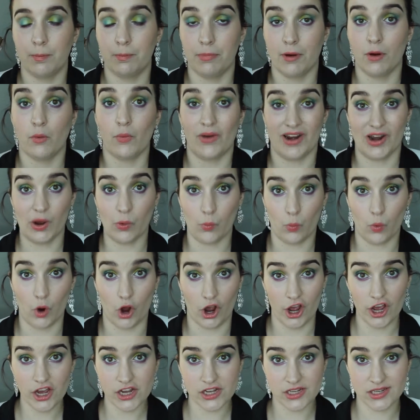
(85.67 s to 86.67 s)
but when it
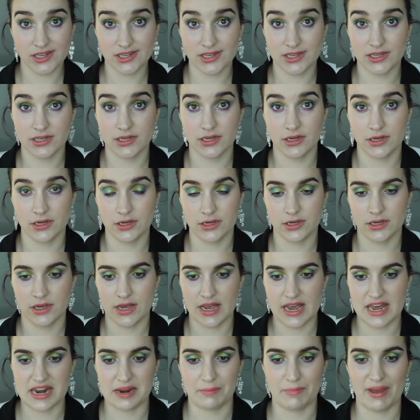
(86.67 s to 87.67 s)
works
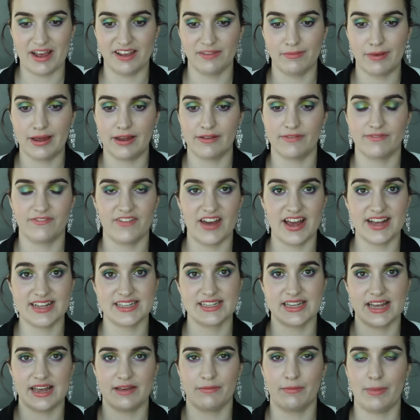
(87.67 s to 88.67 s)
and it makes
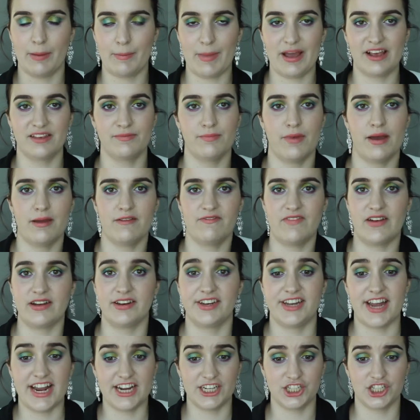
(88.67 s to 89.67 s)
my
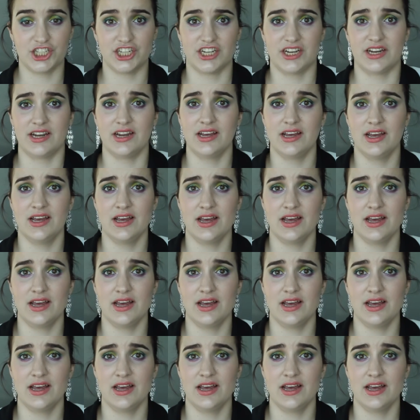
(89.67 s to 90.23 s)
foundation